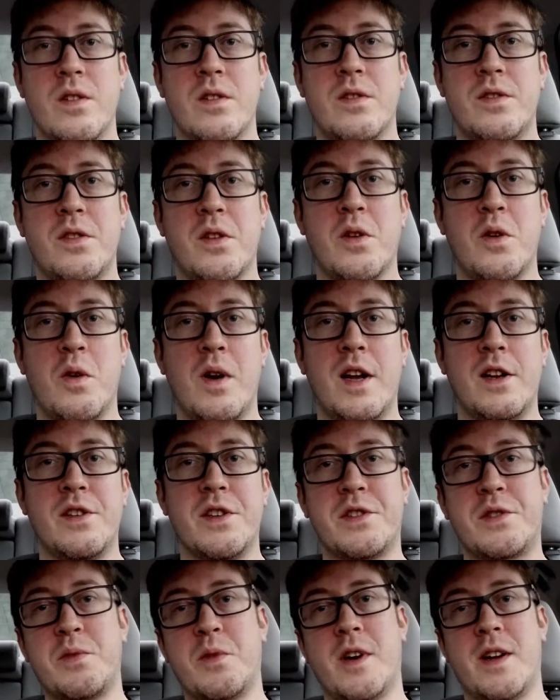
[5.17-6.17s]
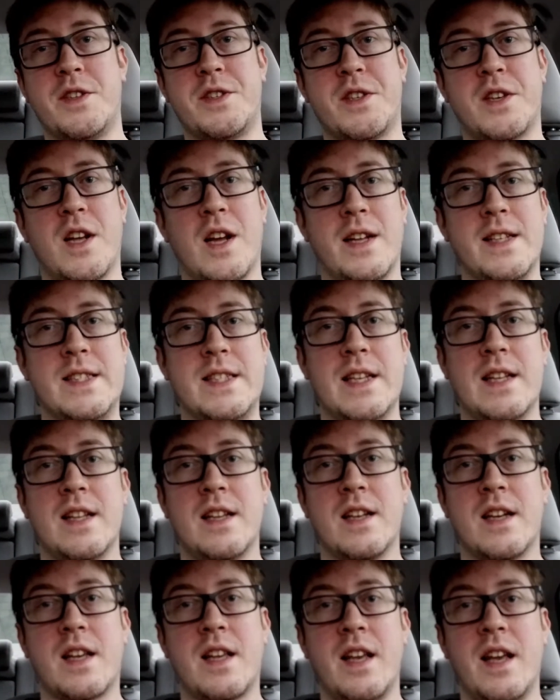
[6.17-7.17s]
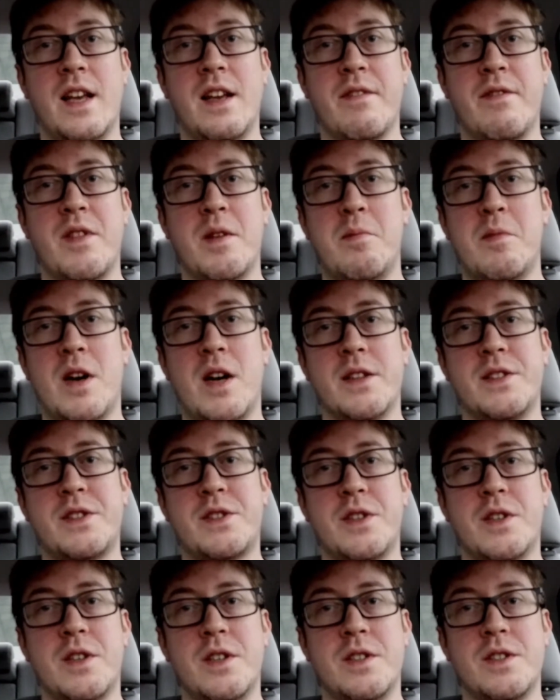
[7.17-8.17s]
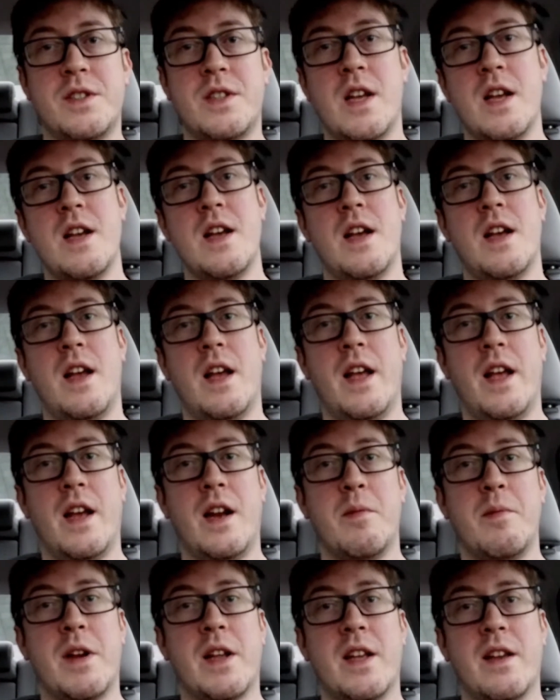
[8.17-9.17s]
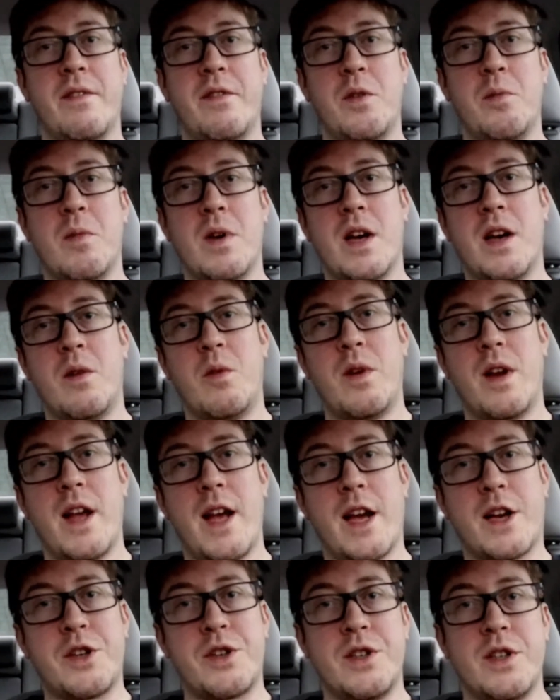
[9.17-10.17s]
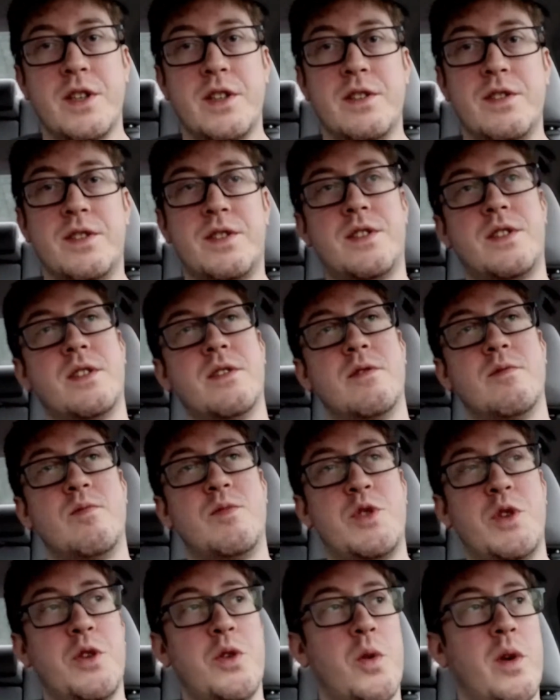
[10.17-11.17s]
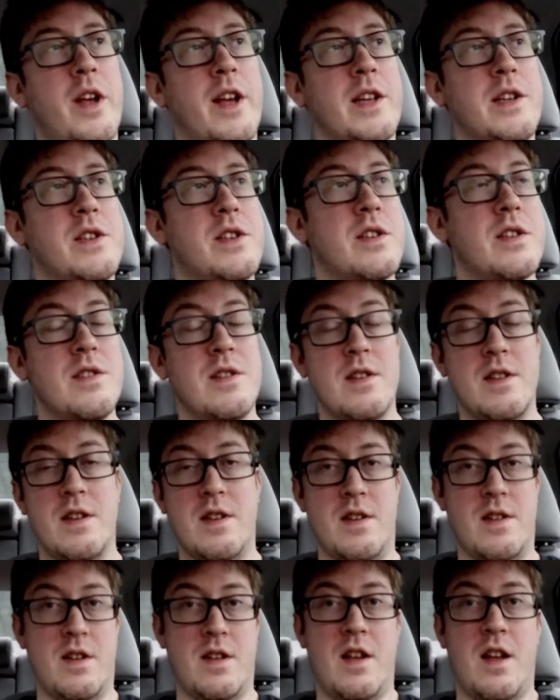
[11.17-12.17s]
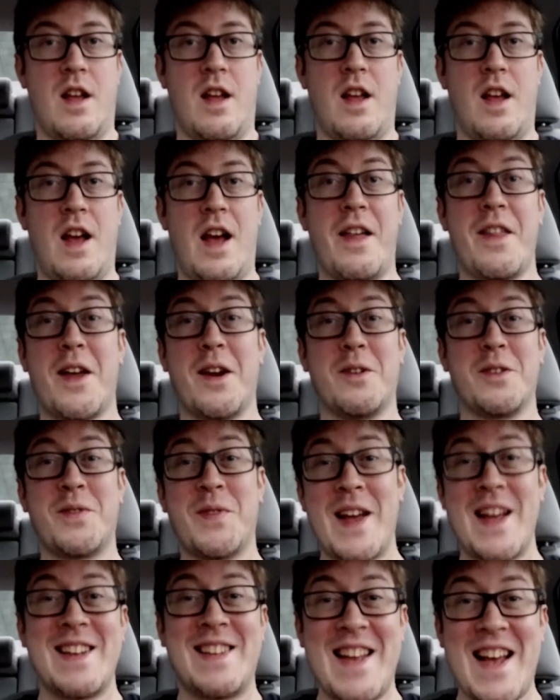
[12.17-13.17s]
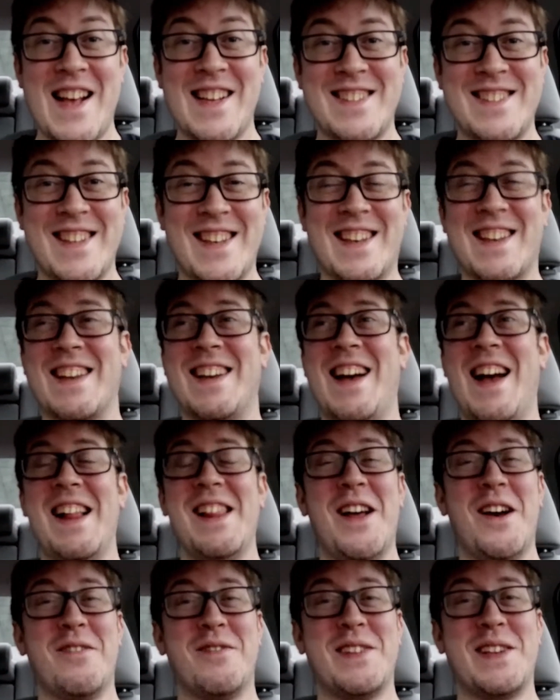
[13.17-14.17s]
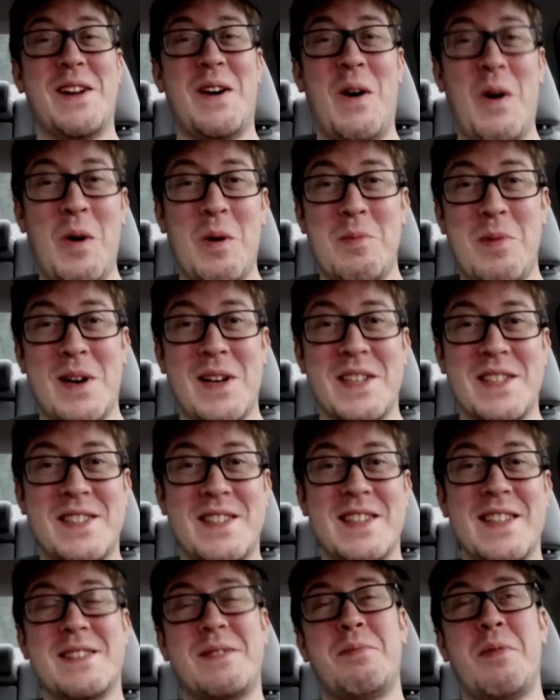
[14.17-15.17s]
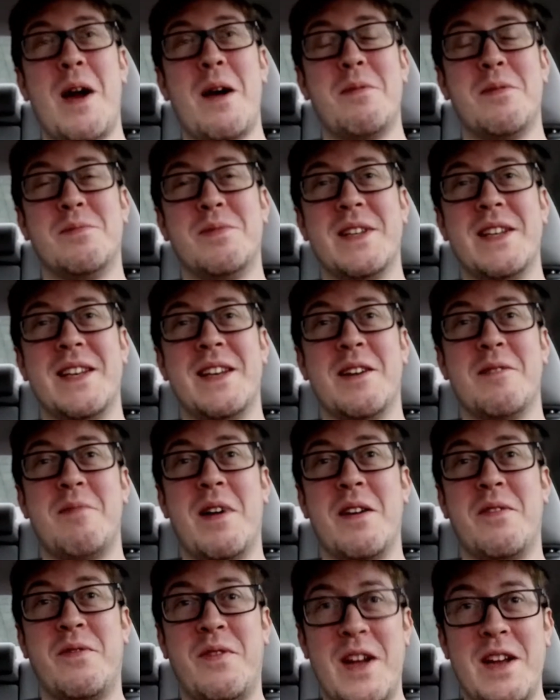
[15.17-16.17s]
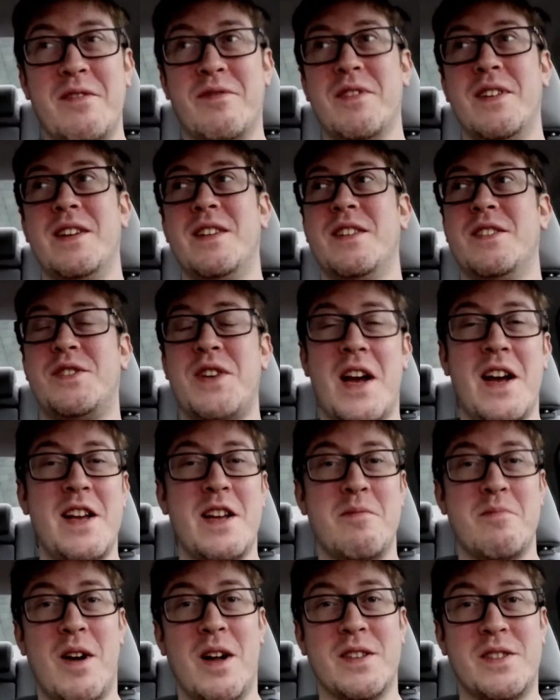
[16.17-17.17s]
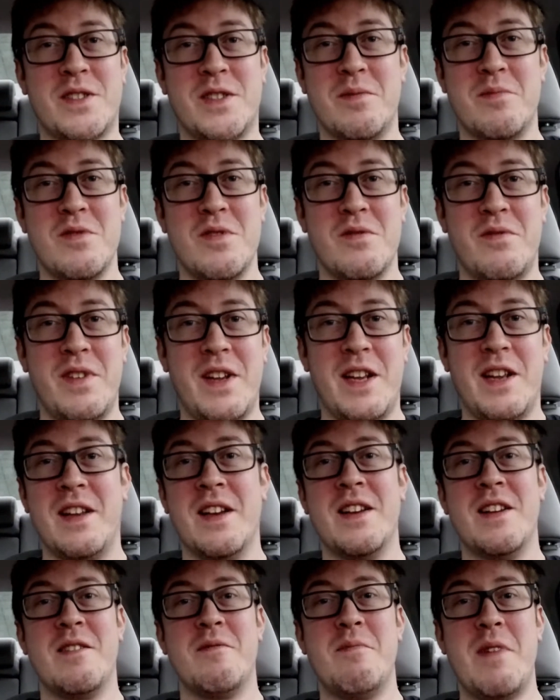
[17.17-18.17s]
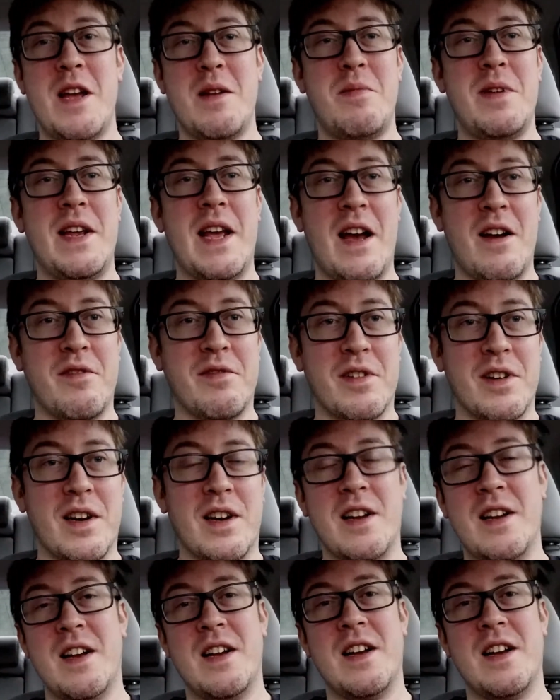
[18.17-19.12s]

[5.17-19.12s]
So, I just watched Godzilla King of the Monsters, and I'm gonna give you my reactions to it. I thought it was fantastic! I loved it a whole bunch! This is probably my favorite giant monster movie, maybe ever.